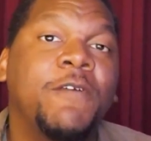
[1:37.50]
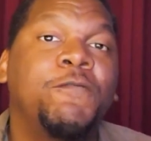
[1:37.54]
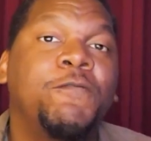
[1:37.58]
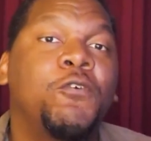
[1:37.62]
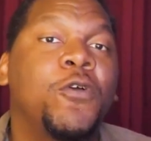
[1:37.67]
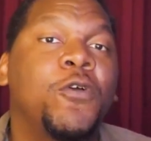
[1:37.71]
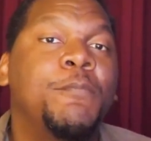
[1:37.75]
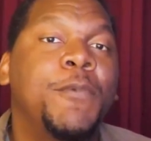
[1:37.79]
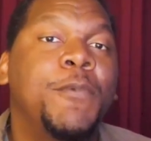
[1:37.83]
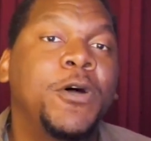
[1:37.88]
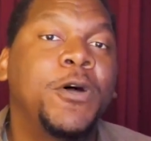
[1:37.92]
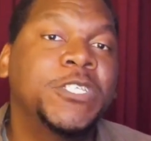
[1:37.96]

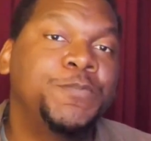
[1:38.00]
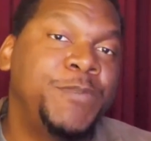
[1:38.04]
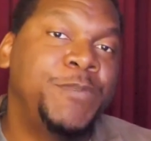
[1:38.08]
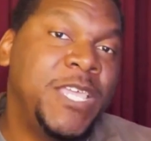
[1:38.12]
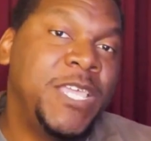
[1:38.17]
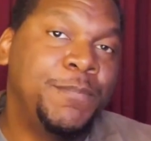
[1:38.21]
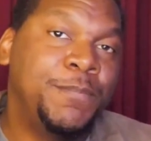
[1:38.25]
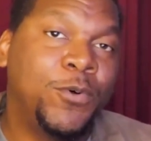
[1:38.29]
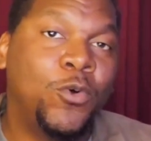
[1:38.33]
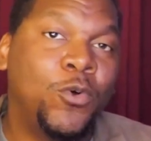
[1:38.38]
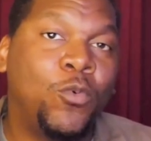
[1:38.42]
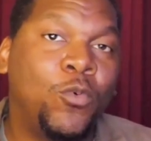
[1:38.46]
for most
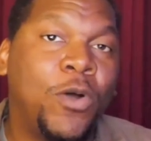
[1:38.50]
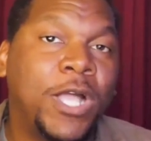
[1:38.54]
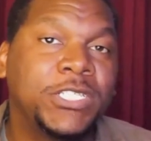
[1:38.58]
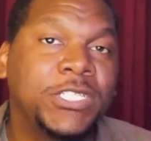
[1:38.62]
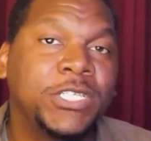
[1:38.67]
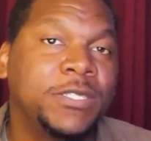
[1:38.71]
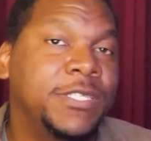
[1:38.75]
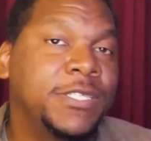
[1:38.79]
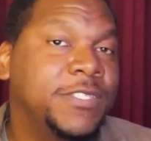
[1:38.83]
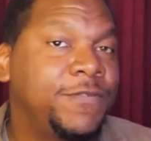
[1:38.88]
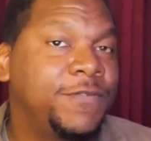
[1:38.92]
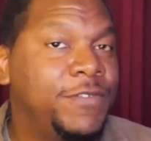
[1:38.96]
people
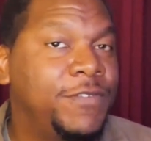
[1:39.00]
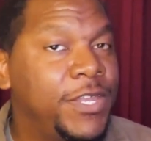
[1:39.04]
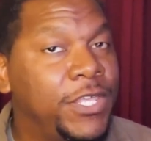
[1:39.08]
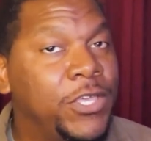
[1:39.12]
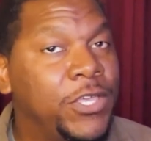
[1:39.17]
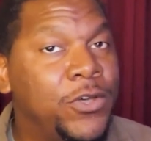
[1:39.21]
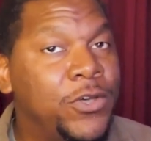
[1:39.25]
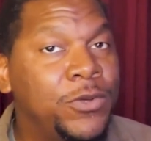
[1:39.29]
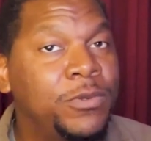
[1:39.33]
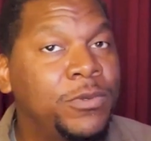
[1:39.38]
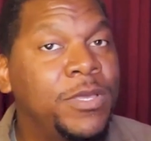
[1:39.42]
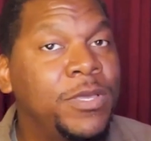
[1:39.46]
watching this
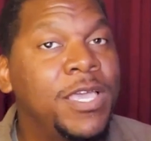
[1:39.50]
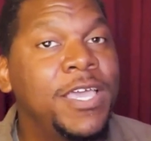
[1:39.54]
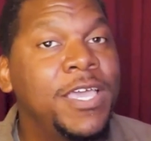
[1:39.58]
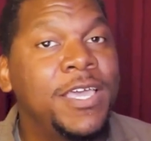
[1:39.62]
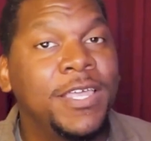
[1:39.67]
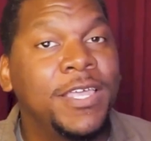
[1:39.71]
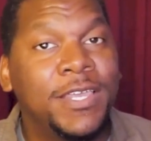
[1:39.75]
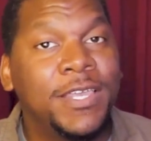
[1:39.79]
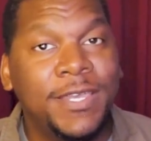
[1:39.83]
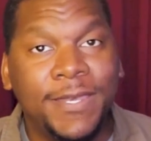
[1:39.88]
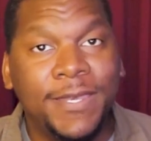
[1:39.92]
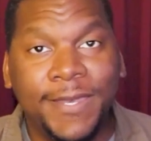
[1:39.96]
video,
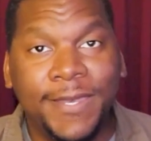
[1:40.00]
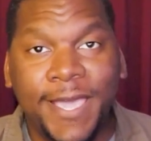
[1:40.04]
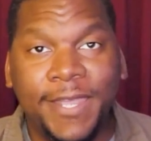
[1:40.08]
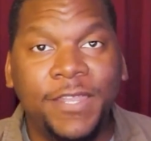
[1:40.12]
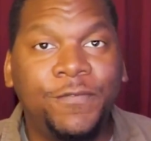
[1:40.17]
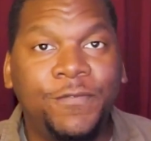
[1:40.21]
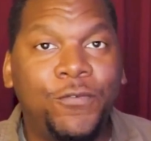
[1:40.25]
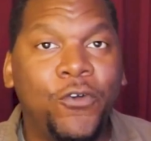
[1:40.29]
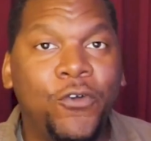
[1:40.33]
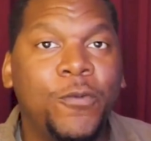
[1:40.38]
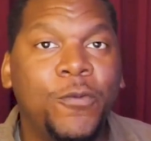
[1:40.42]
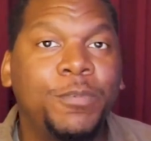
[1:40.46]

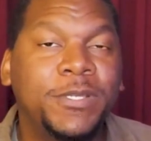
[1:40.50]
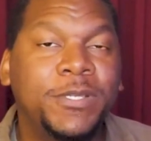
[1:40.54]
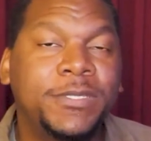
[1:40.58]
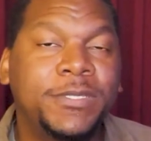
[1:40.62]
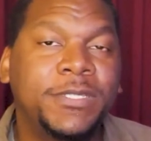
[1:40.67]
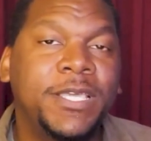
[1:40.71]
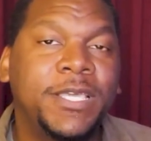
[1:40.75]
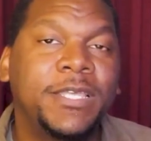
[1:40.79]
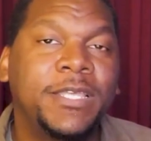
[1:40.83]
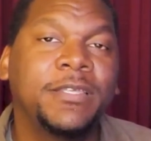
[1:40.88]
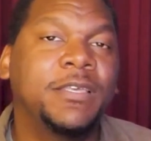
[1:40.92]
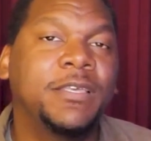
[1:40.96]

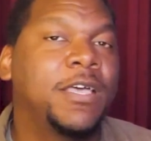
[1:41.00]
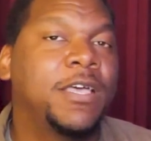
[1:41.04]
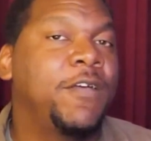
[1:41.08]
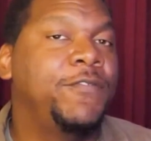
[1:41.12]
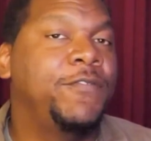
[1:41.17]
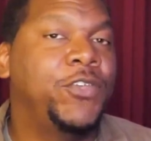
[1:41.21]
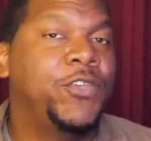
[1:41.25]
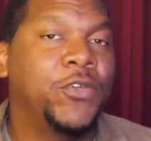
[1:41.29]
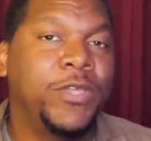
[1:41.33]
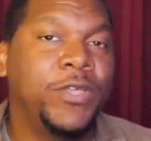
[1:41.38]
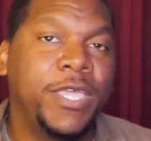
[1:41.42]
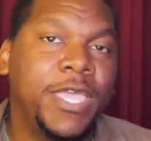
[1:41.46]
94%
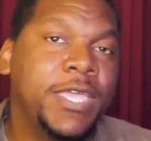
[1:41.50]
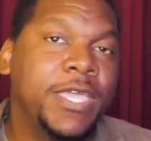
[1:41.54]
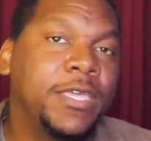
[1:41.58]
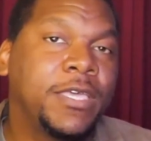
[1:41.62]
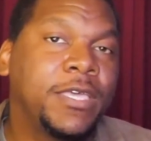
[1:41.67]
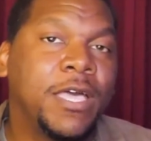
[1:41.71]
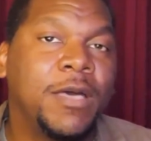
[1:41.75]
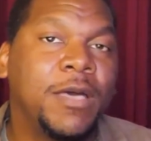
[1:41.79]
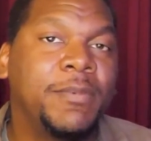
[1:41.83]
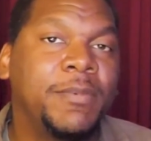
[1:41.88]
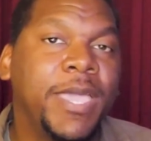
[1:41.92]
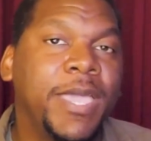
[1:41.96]
of your
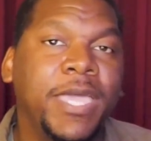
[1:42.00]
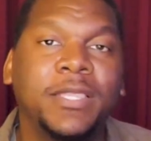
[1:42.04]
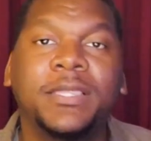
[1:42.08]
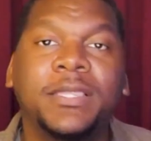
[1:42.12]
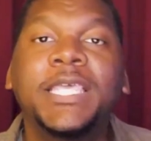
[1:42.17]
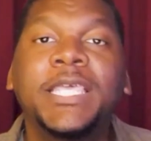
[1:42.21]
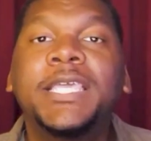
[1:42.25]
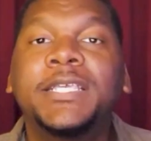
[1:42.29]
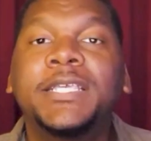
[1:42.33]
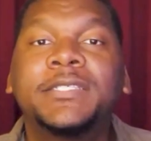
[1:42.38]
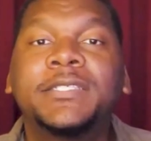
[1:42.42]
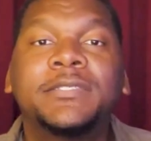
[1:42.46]
income at
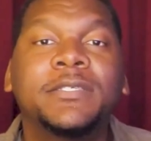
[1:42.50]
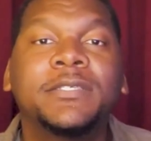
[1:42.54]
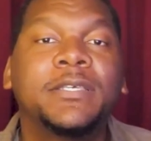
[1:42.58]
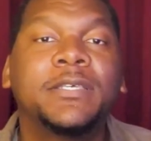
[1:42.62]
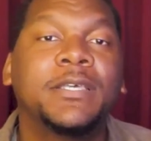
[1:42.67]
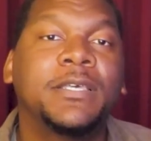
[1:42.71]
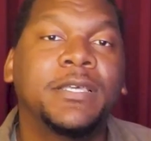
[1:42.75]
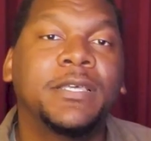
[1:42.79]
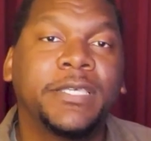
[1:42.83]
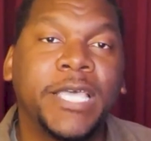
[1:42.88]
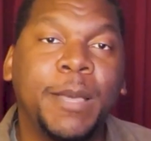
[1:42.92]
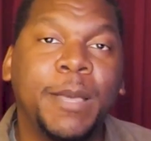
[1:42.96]
least
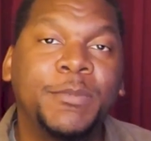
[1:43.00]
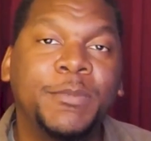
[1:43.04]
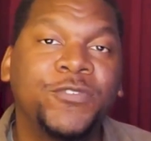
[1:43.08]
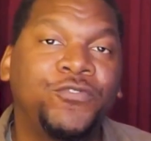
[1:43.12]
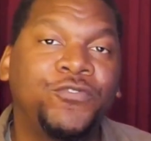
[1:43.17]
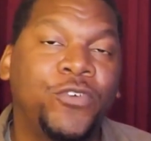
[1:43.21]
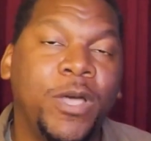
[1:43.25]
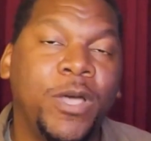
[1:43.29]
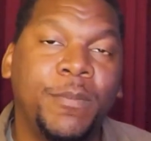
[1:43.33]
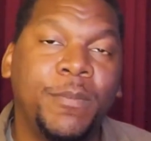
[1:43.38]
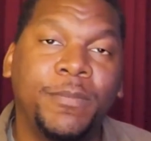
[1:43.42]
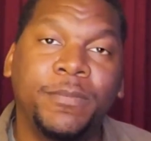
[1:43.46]
comes
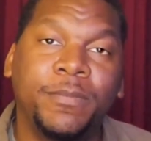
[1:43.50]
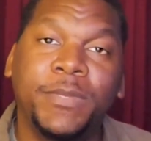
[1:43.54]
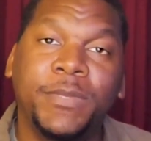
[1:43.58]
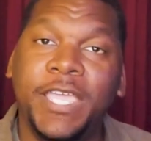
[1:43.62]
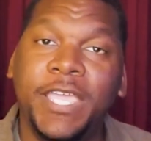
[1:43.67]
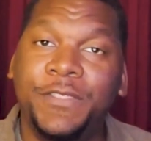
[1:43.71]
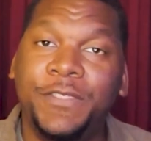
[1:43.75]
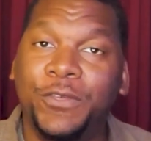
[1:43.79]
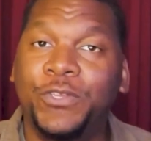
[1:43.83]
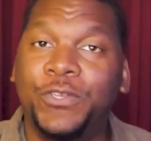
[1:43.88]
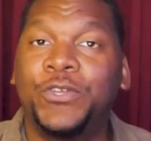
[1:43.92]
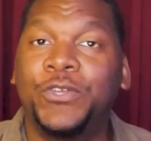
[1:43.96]
from
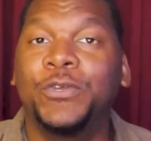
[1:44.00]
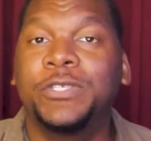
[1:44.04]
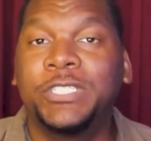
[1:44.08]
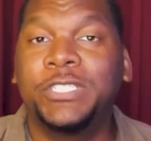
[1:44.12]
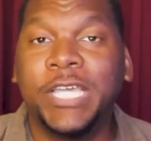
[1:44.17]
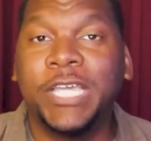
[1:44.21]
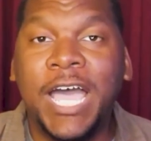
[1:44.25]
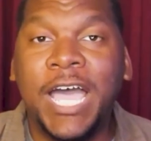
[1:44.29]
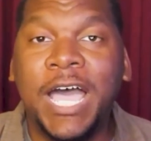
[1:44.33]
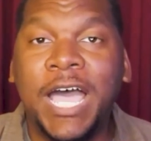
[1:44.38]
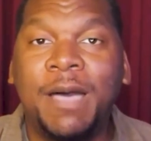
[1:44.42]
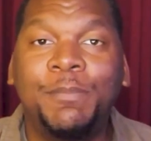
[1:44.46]
either your
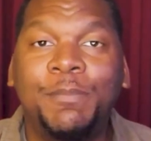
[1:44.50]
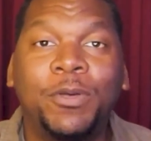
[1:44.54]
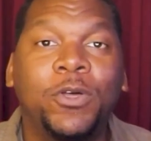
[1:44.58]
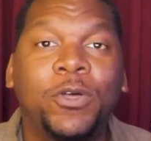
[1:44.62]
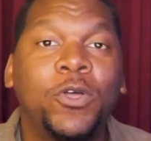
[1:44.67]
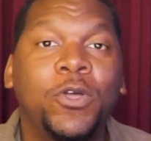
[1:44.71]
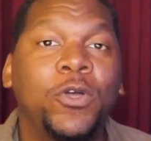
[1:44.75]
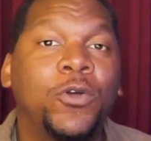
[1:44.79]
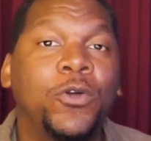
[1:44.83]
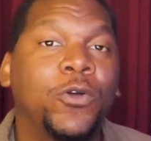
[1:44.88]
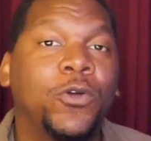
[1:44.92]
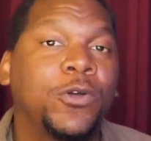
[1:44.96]
job
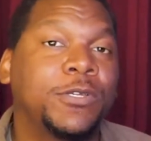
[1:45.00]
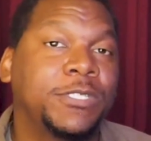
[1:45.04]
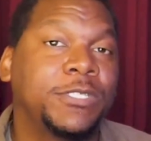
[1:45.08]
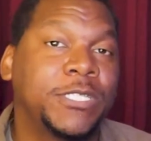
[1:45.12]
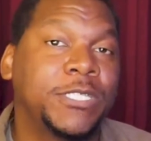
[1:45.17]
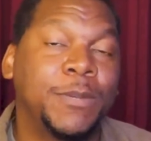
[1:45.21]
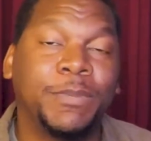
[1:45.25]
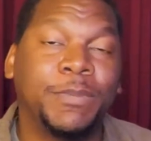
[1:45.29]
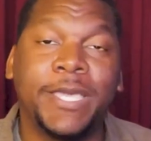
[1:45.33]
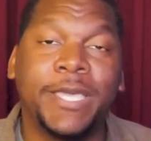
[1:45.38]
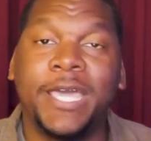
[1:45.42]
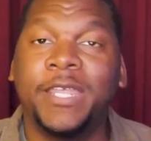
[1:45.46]
or
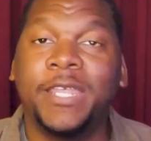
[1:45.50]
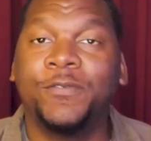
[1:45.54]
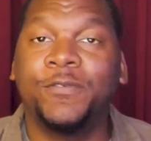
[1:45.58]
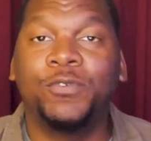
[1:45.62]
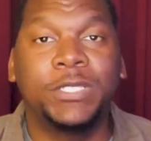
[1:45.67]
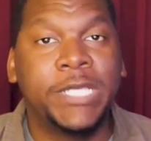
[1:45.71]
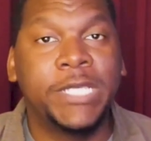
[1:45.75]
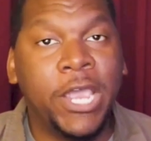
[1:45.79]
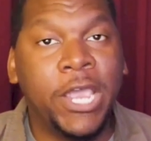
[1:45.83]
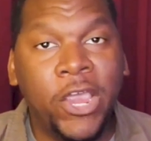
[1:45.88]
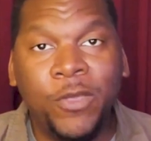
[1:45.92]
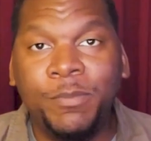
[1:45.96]
some kind of
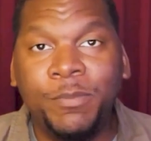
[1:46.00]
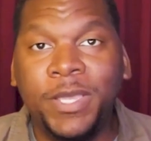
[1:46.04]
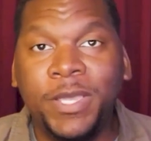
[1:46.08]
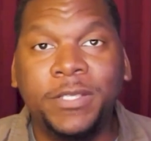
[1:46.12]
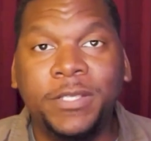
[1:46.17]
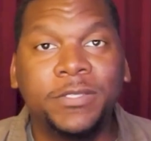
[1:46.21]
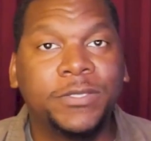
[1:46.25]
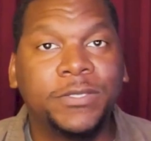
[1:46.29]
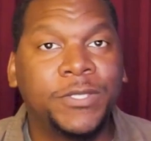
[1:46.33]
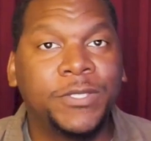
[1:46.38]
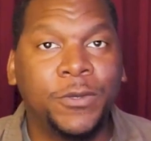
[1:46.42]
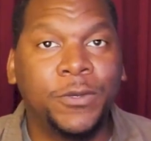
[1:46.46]

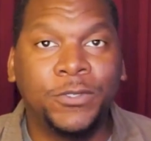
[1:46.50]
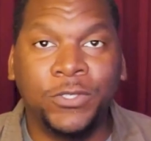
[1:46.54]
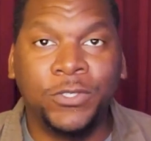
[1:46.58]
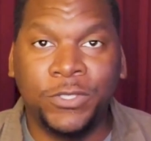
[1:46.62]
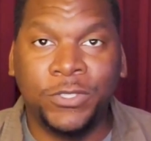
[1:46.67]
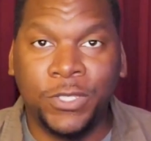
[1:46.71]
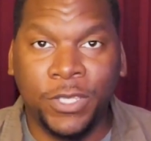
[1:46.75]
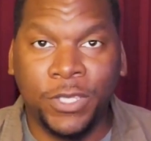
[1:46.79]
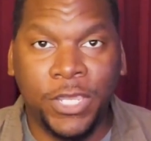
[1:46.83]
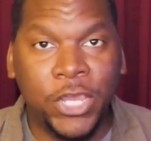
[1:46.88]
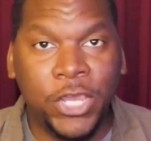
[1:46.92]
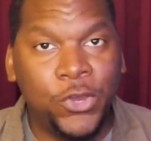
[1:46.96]
retirement, Social
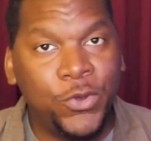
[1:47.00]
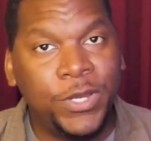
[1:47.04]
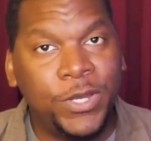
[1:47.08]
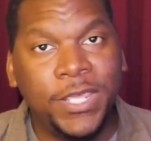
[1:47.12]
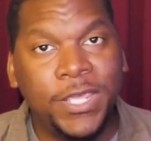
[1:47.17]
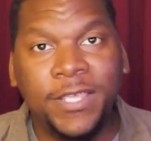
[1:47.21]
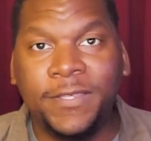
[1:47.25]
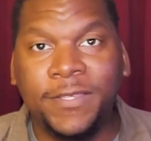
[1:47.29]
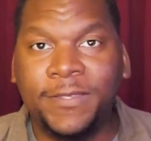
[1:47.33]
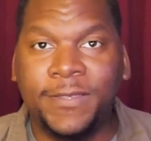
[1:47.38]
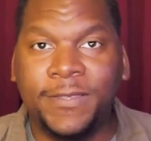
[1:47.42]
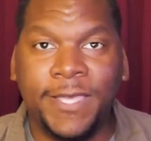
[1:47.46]

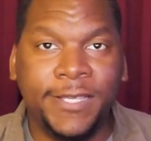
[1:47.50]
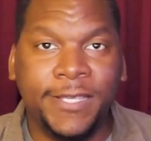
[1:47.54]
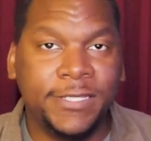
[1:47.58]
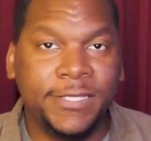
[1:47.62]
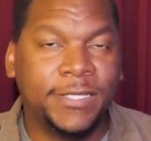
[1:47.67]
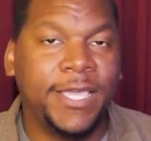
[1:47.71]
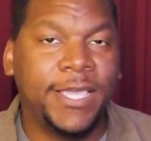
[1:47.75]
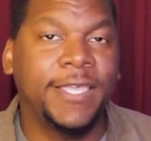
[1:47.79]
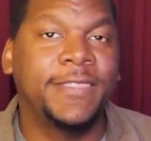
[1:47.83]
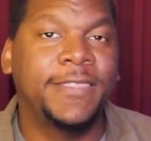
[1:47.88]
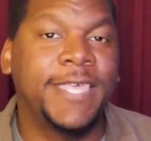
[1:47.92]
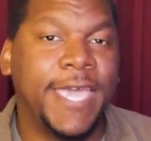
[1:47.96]
Security,
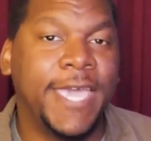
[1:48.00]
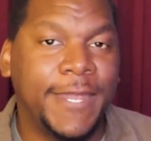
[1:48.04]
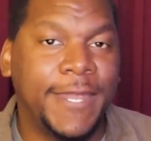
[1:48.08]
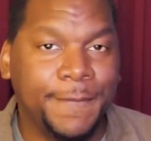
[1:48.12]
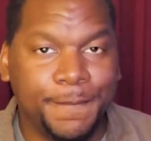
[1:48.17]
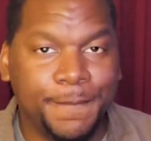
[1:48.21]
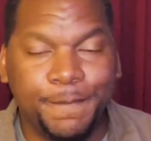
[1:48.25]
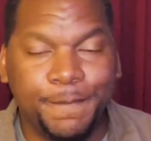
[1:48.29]
things like that.